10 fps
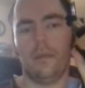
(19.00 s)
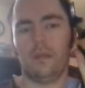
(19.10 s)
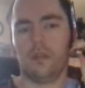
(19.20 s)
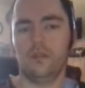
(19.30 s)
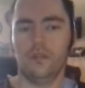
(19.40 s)

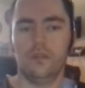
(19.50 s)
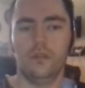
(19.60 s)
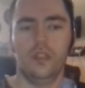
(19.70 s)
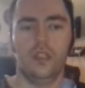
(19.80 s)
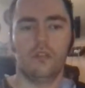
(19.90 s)
Um, I'm going to
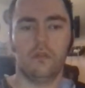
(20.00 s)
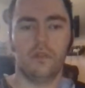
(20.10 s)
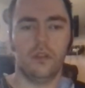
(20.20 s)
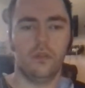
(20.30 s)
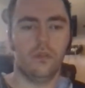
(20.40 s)
do a
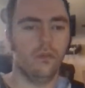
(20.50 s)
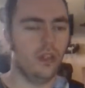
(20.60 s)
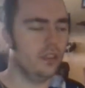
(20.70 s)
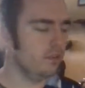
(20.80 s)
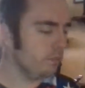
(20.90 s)

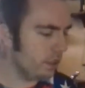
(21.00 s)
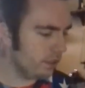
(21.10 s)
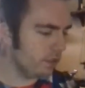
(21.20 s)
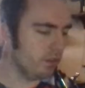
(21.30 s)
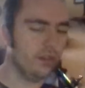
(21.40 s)
review on the
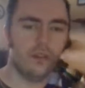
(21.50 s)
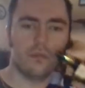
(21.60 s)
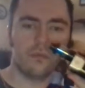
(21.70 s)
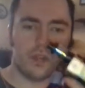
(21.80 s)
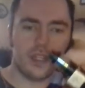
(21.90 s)
Predator
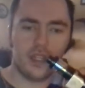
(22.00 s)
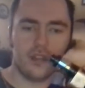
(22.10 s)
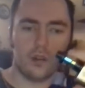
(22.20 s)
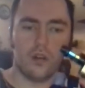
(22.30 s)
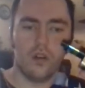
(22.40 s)
right
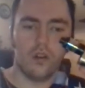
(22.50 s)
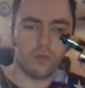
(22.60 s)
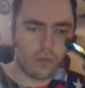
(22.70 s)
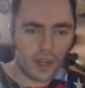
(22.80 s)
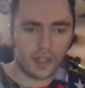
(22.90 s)
here,
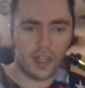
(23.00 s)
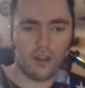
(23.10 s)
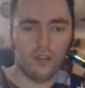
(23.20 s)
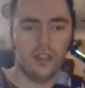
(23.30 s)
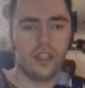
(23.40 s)
right
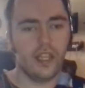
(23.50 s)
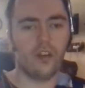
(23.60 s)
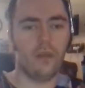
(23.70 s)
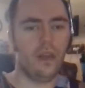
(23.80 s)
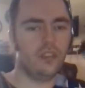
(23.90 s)
now,
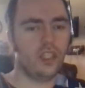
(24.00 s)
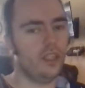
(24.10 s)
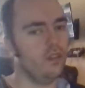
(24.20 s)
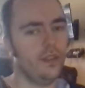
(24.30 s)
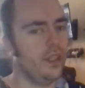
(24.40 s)
here on my
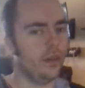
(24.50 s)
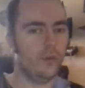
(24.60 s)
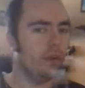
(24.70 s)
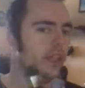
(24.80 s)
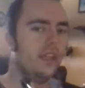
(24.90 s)
channel.
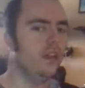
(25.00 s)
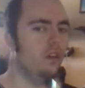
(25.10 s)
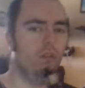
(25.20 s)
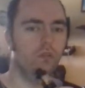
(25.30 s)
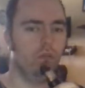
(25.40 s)
Here we
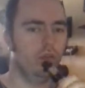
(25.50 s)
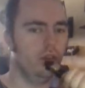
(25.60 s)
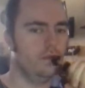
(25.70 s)
go.